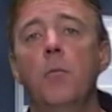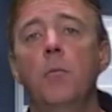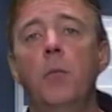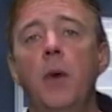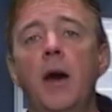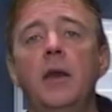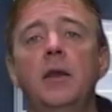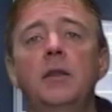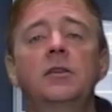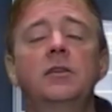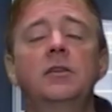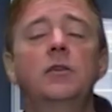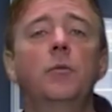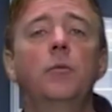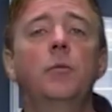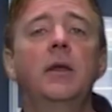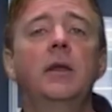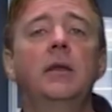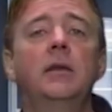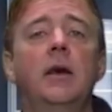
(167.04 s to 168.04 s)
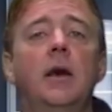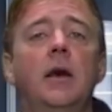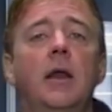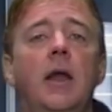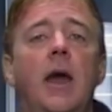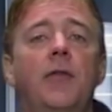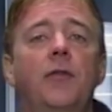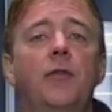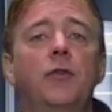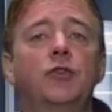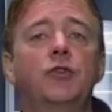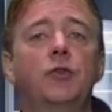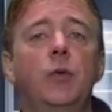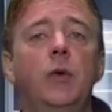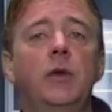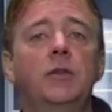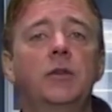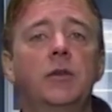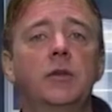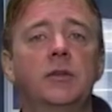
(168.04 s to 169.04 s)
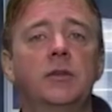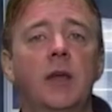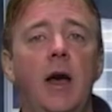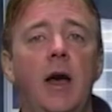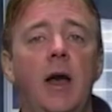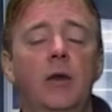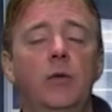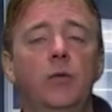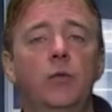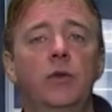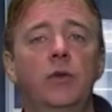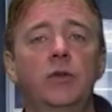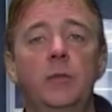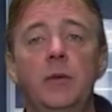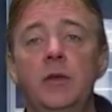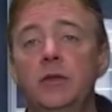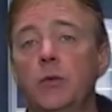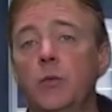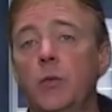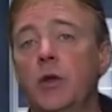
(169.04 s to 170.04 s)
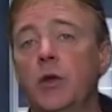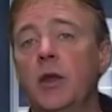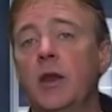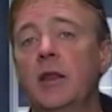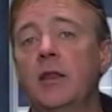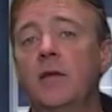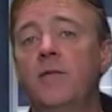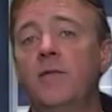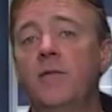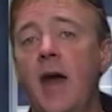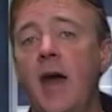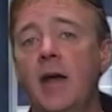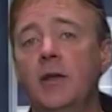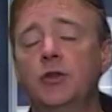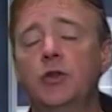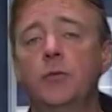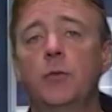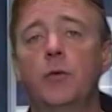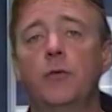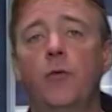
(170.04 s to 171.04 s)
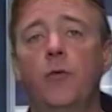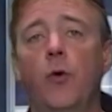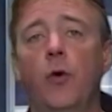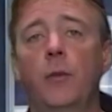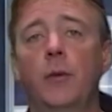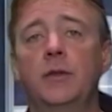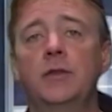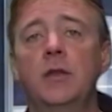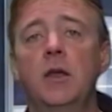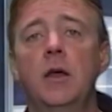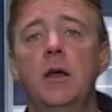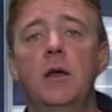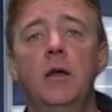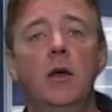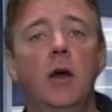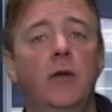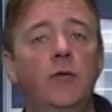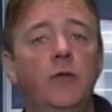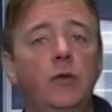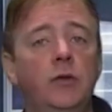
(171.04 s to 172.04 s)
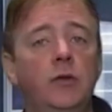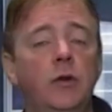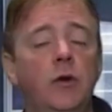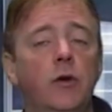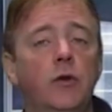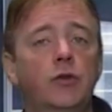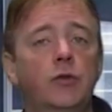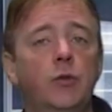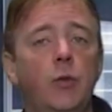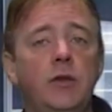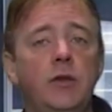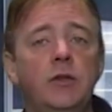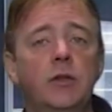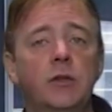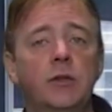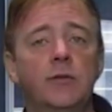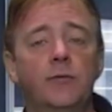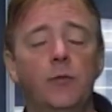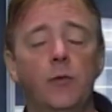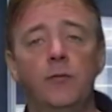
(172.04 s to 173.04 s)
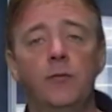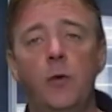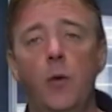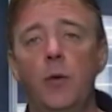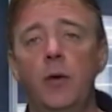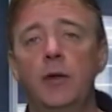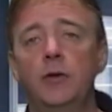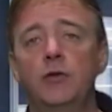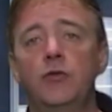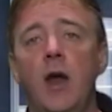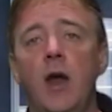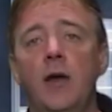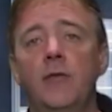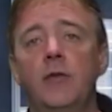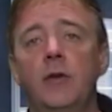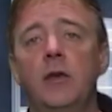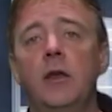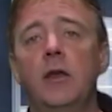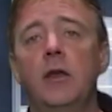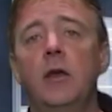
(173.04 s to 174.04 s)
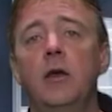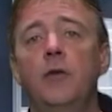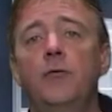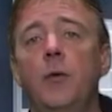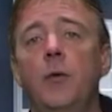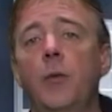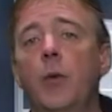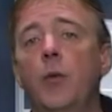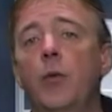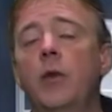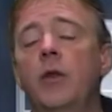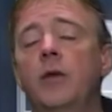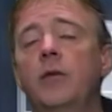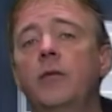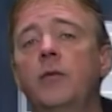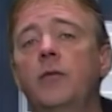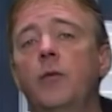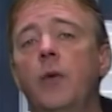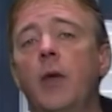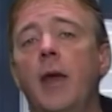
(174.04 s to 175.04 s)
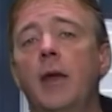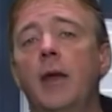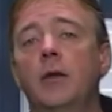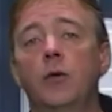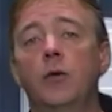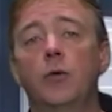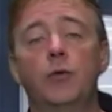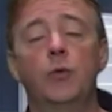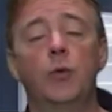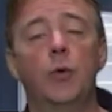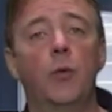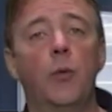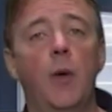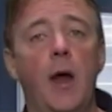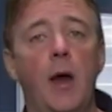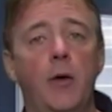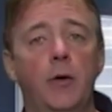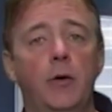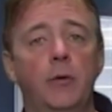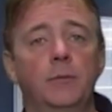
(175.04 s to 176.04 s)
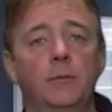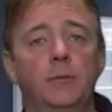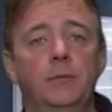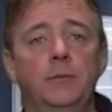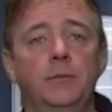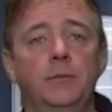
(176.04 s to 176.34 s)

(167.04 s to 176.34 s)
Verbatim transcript: but still being done at the switch side, which means that we're getting the faster performance of using our switches for forwarding traffic than we would have if we had to go through a router.